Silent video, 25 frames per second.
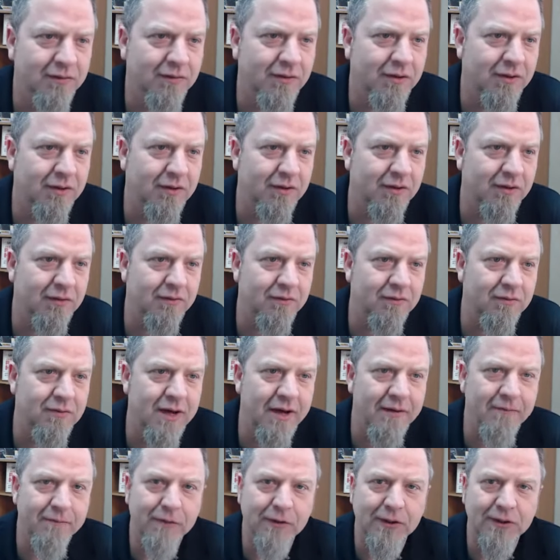the
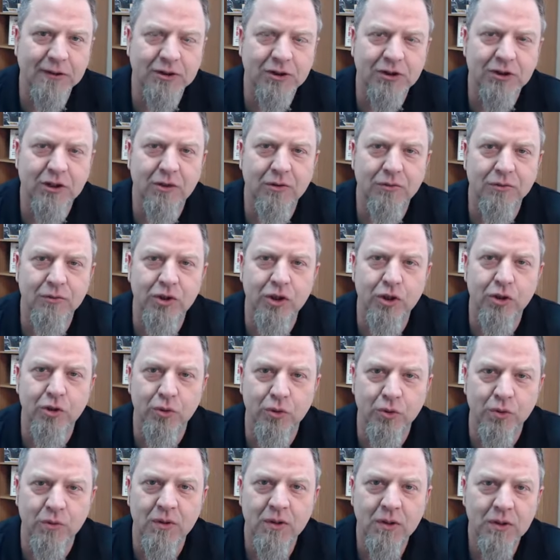Netflix show
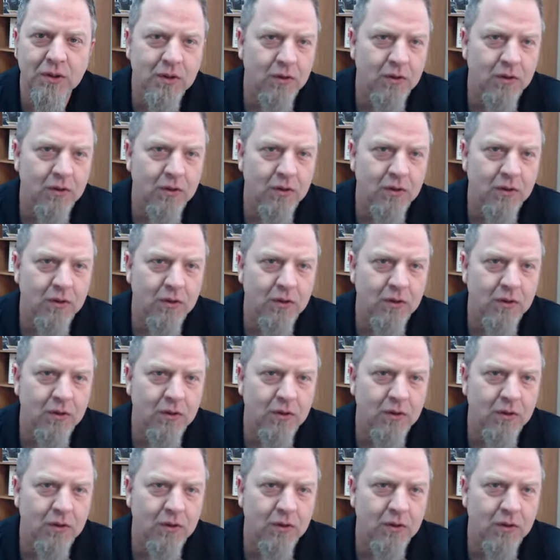You,